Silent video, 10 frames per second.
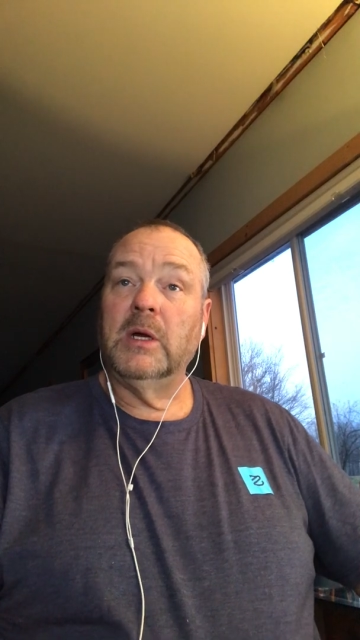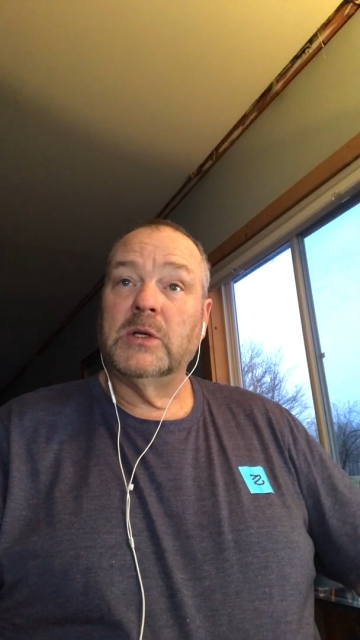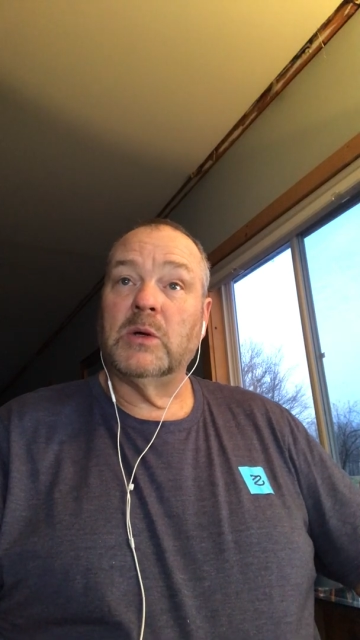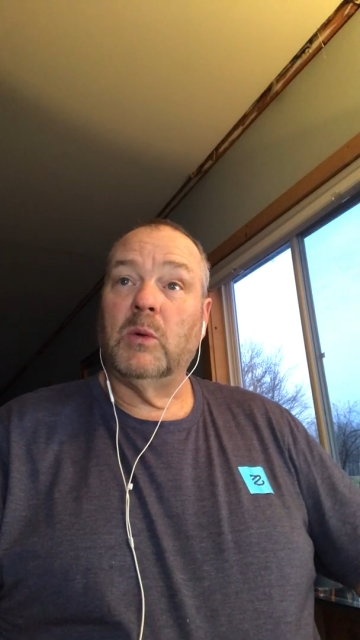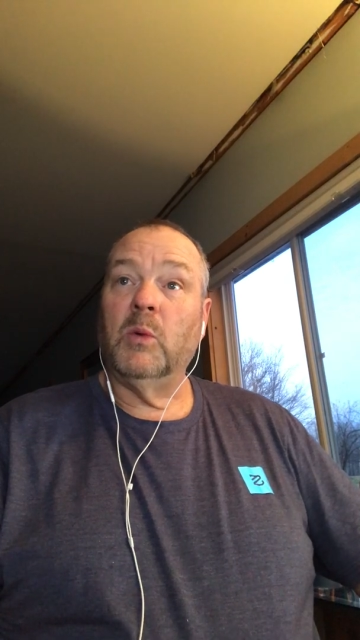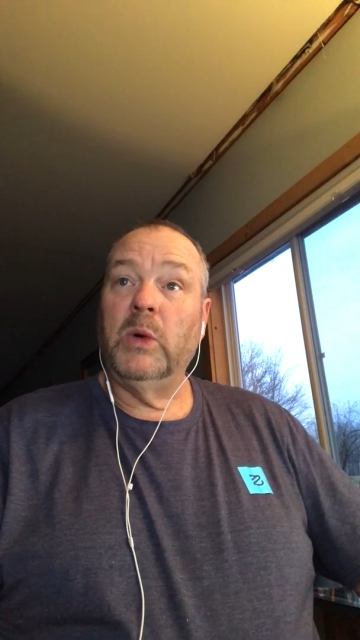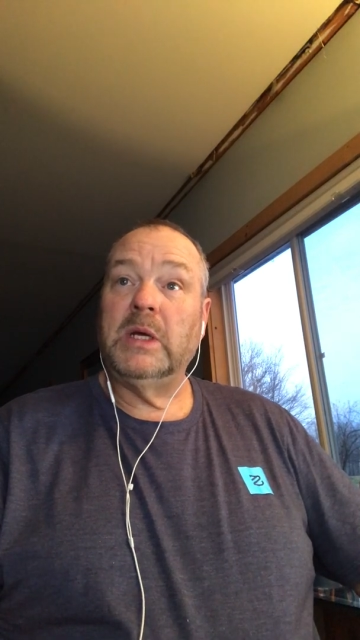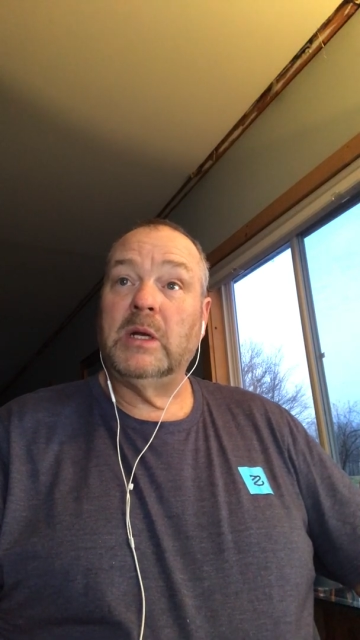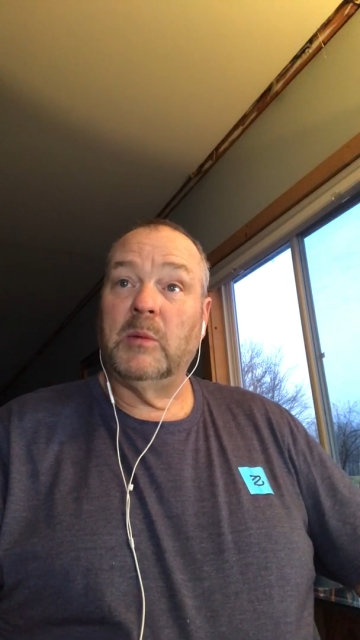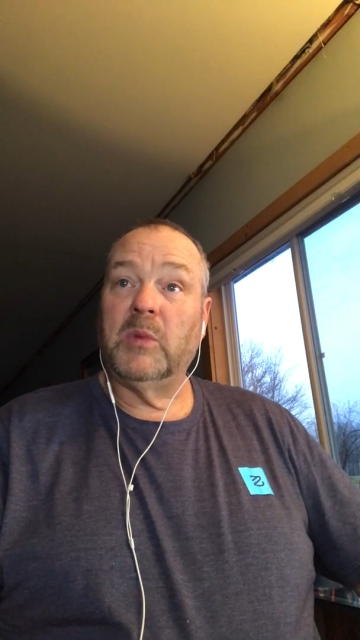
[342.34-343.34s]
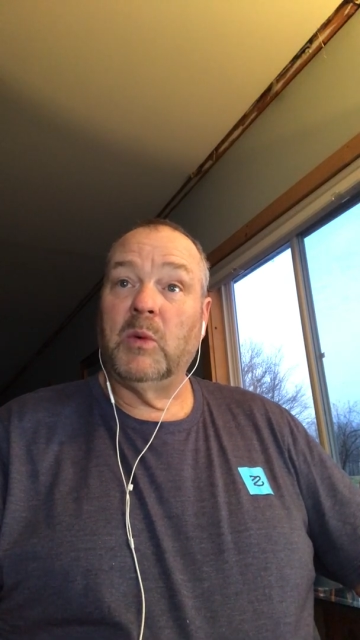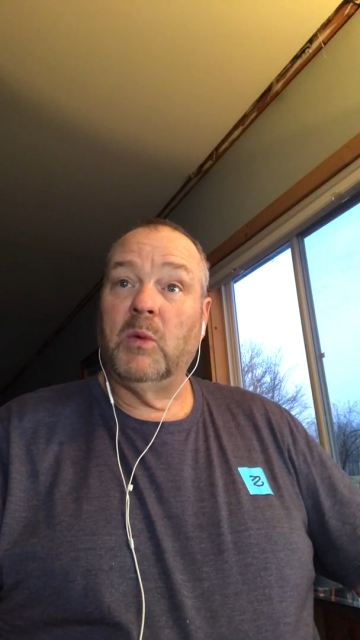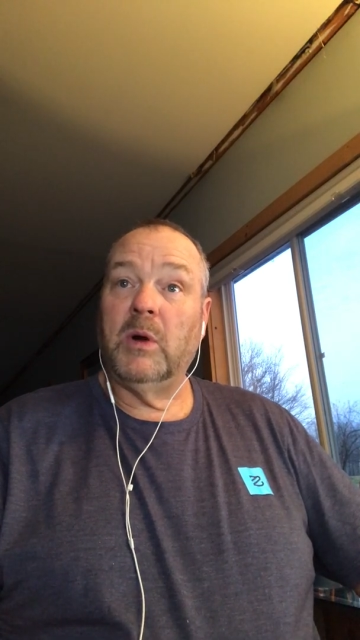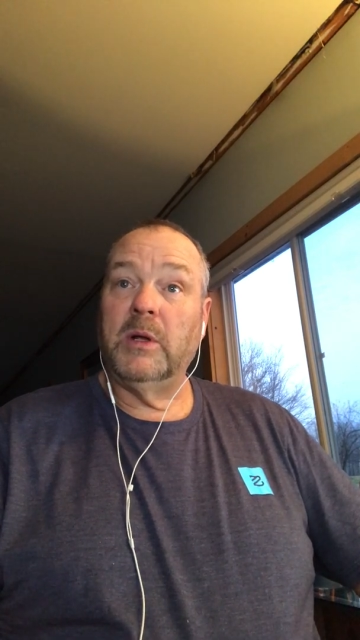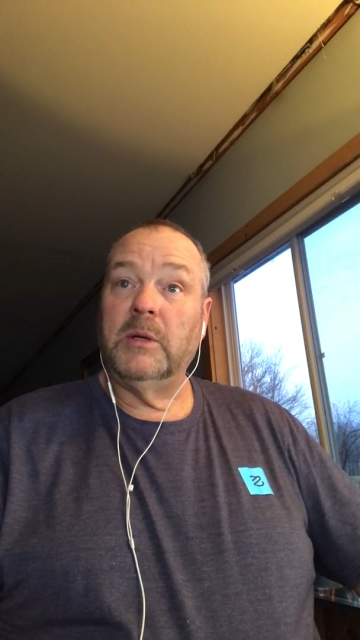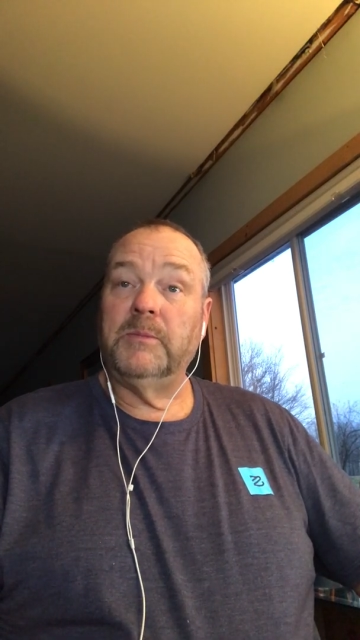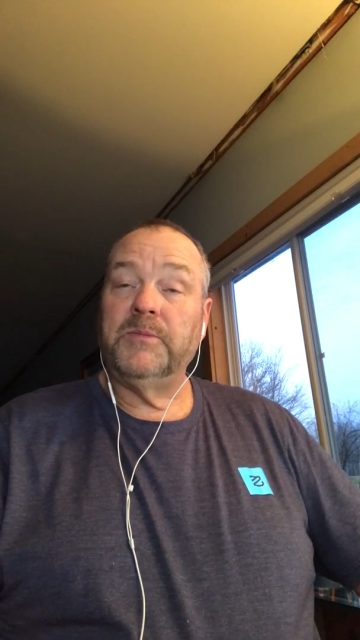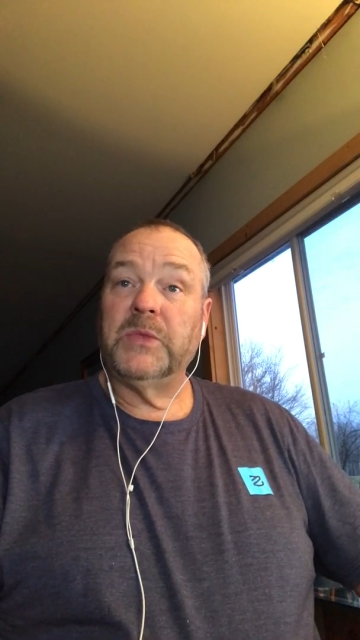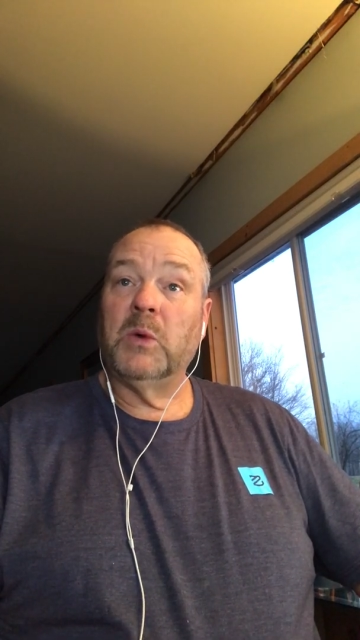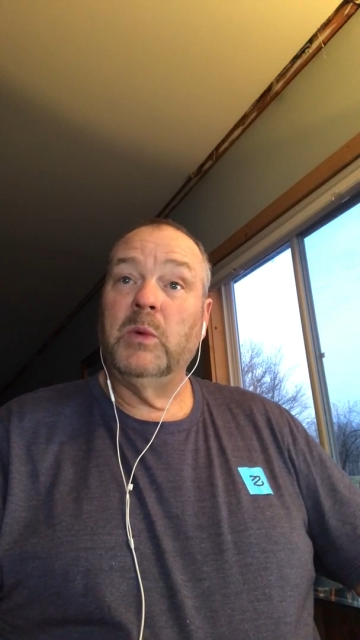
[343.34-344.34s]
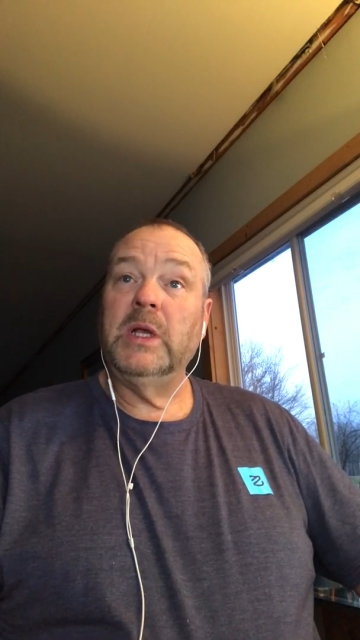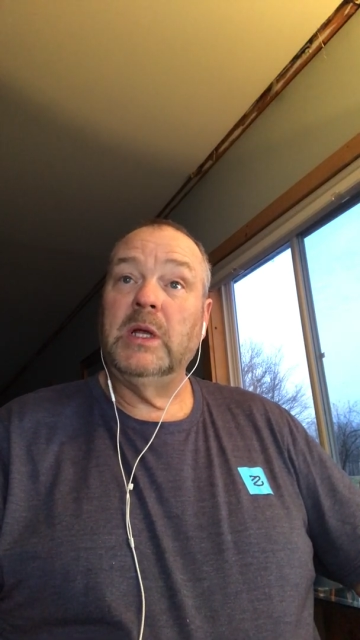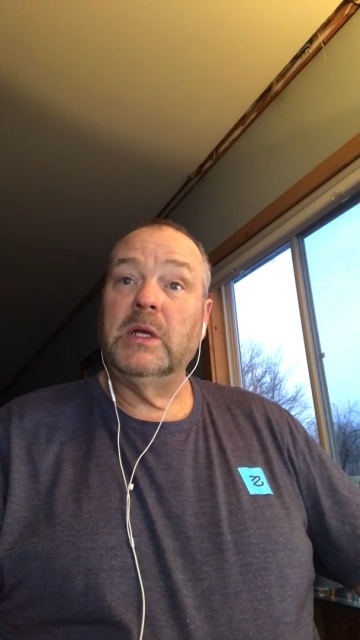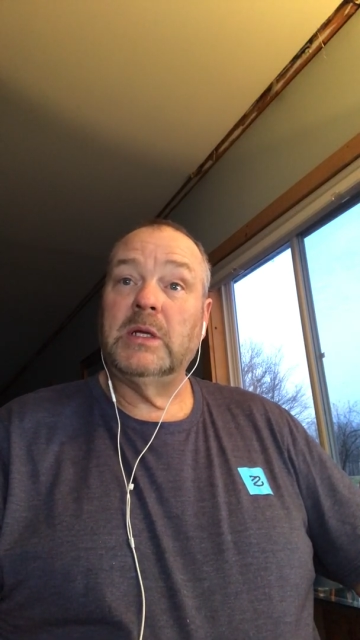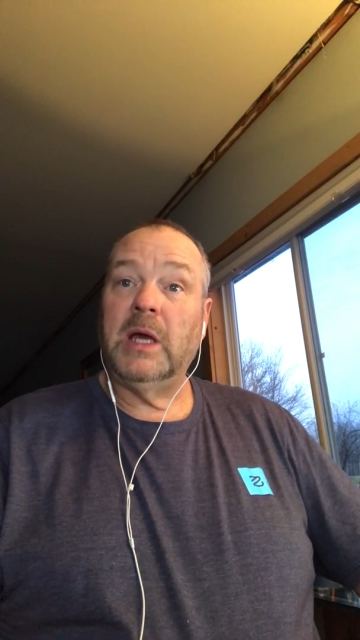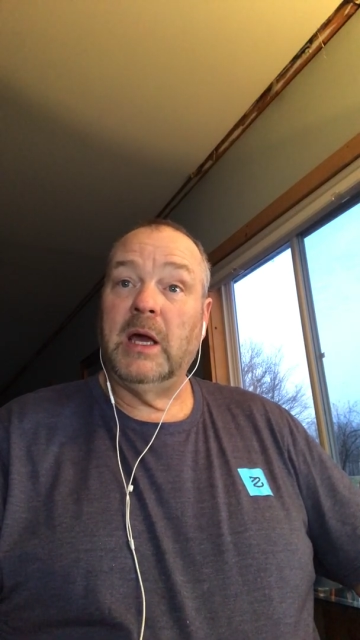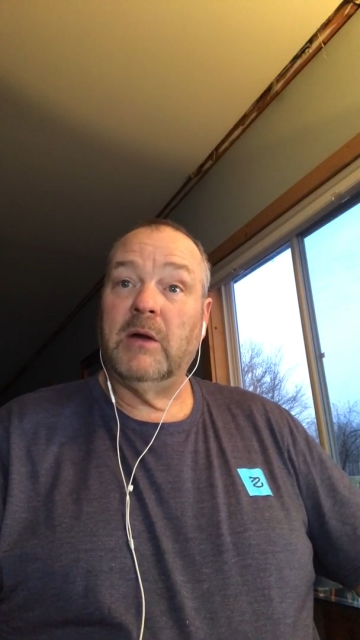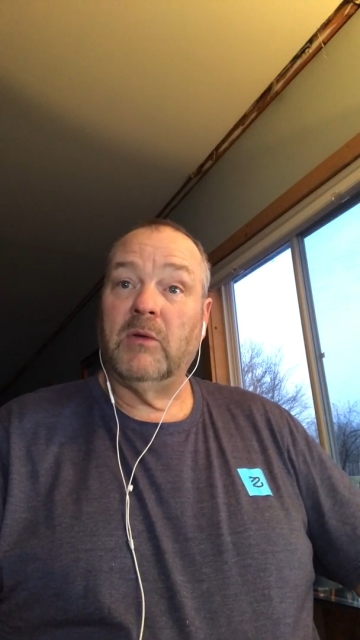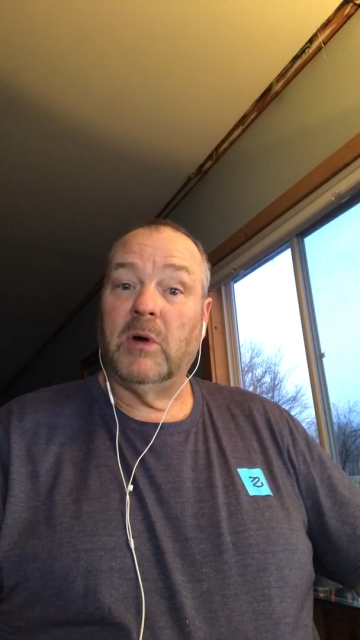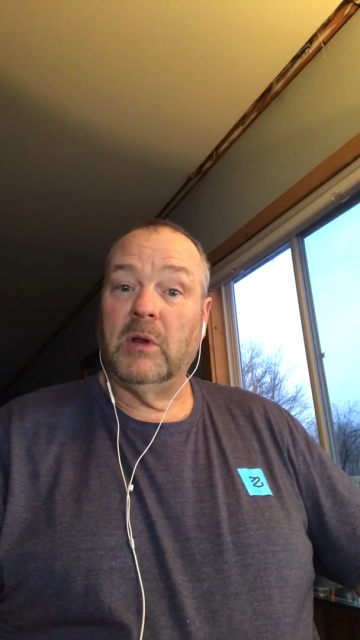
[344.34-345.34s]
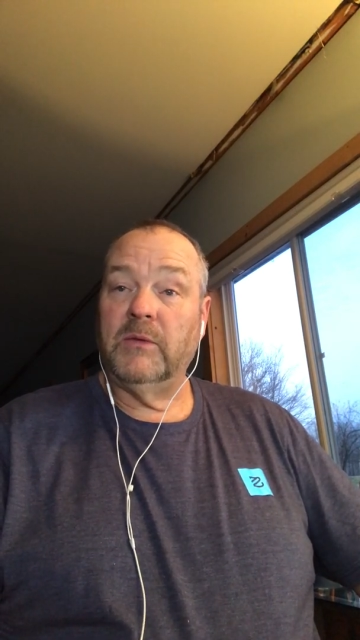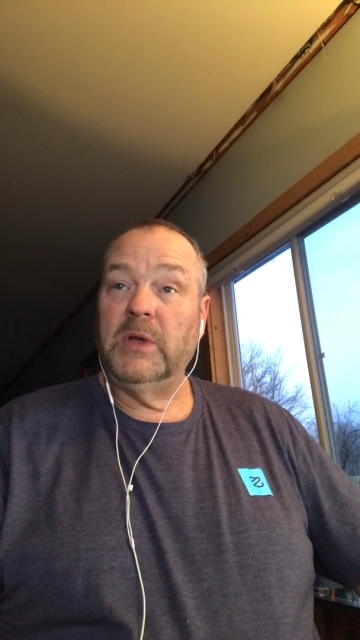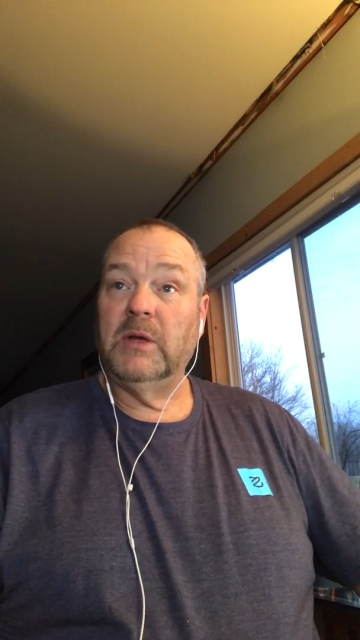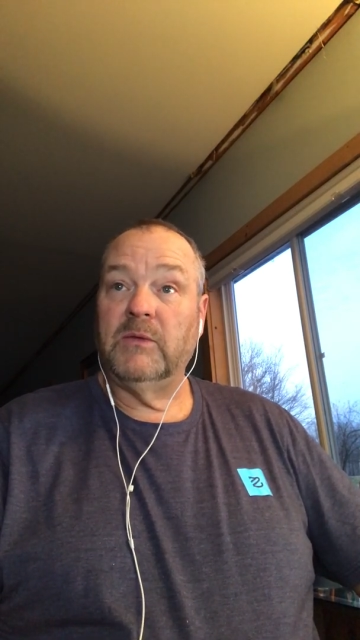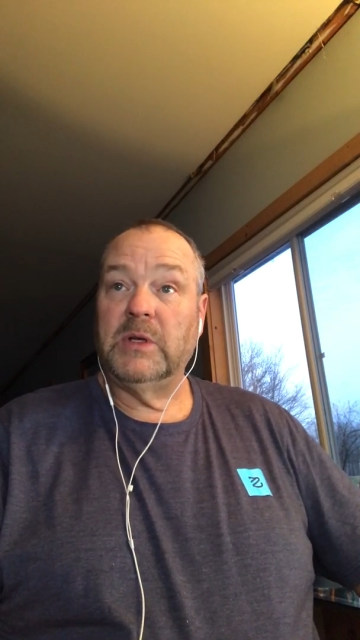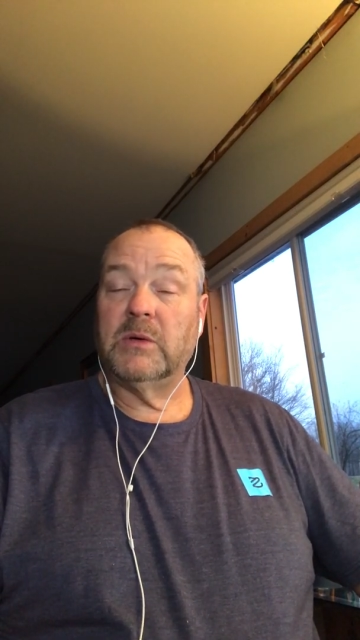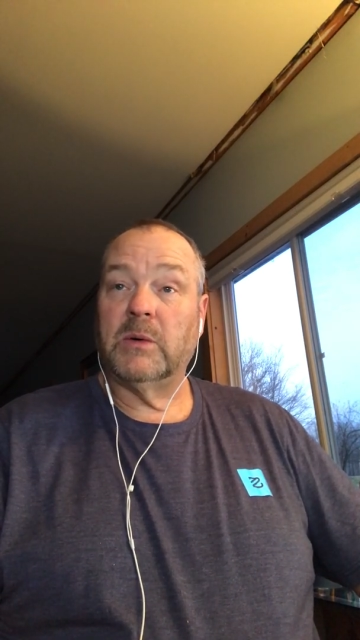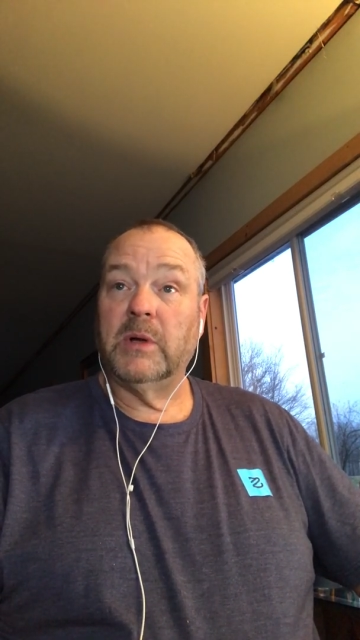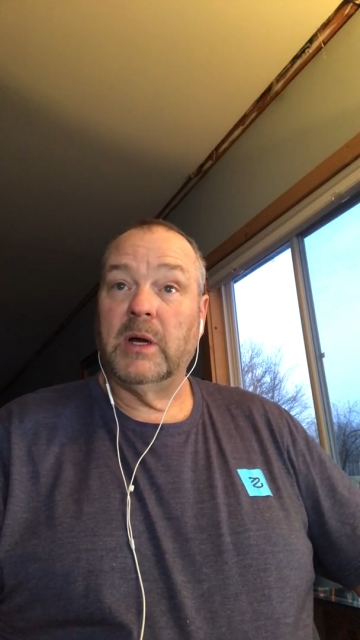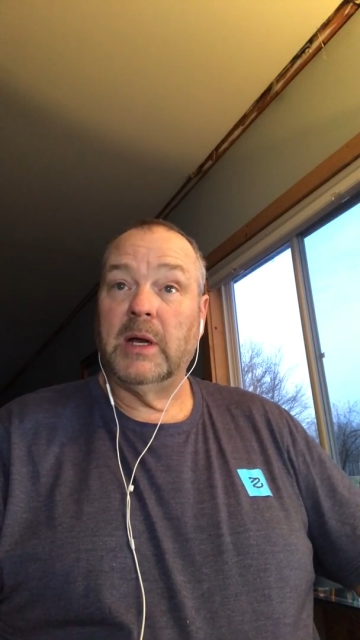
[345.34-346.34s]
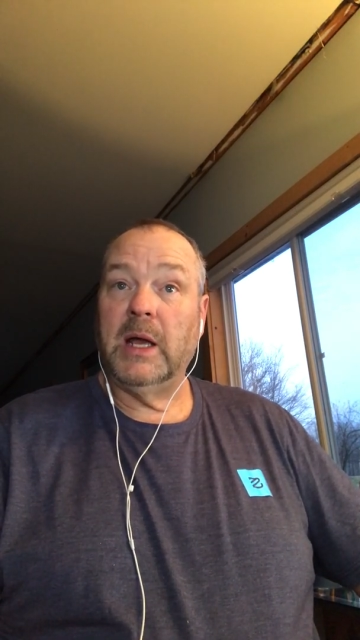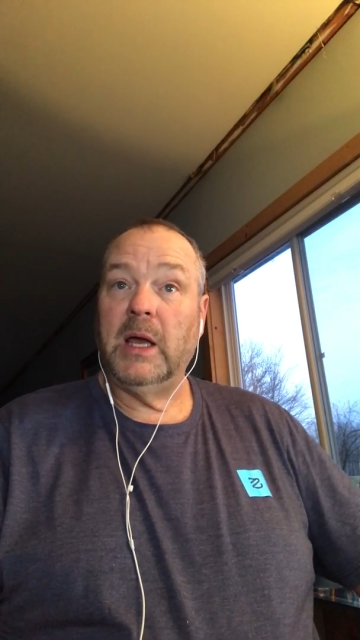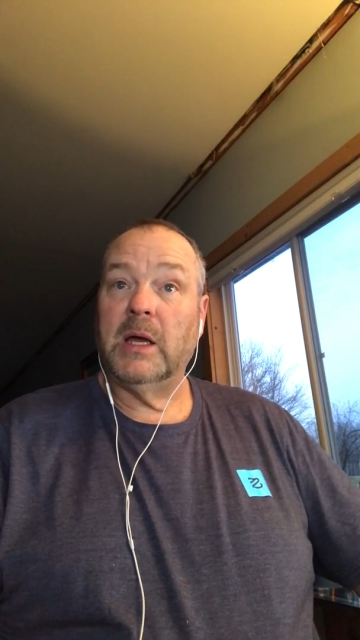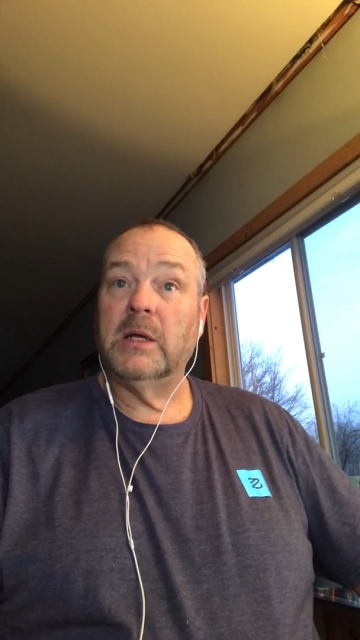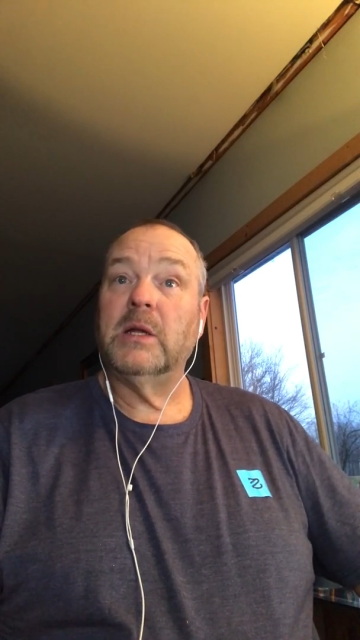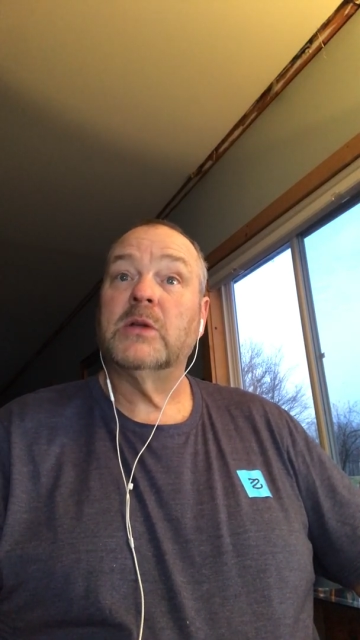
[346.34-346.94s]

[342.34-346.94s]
So week number 1, we need to have all of the inventory on hand